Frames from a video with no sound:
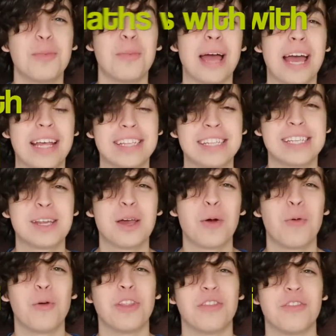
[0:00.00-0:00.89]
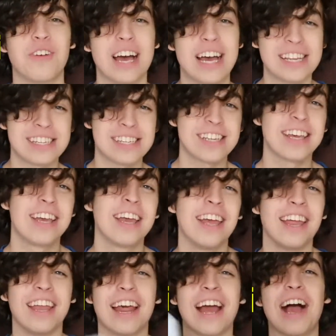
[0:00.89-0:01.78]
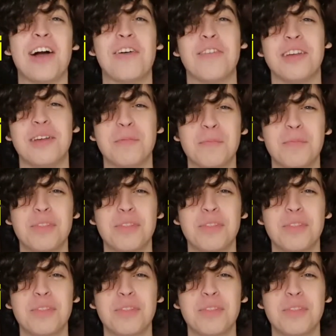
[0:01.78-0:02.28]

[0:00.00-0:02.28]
Maths with Faz Javi.